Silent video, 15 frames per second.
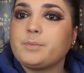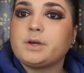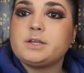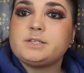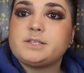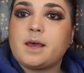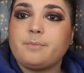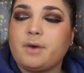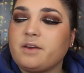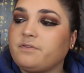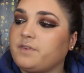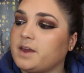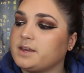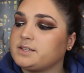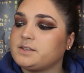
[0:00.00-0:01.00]
I'm going to set my
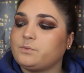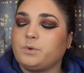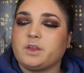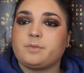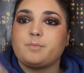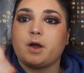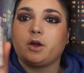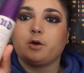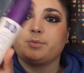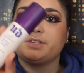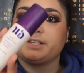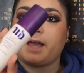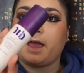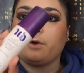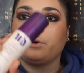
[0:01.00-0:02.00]
face with my
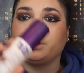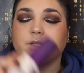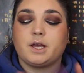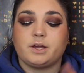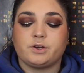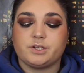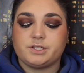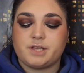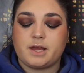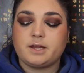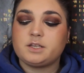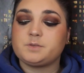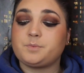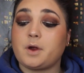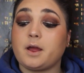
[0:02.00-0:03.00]
Urban Decay All Nighter
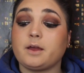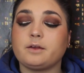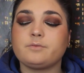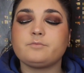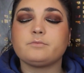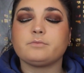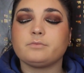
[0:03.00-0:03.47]
setting spray.